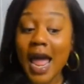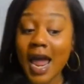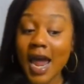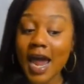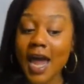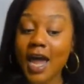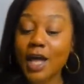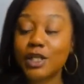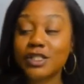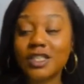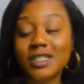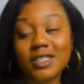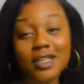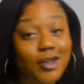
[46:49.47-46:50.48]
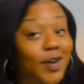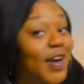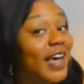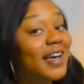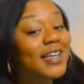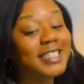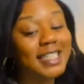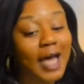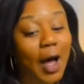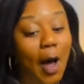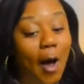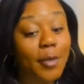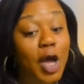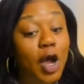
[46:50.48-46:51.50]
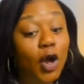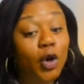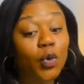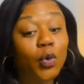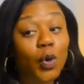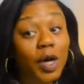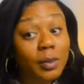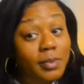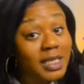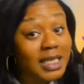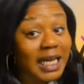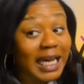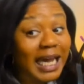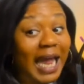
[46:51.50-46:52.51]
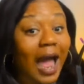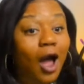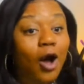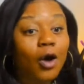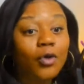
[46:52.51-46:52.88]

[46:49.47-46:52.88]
And just a little heads up, normally,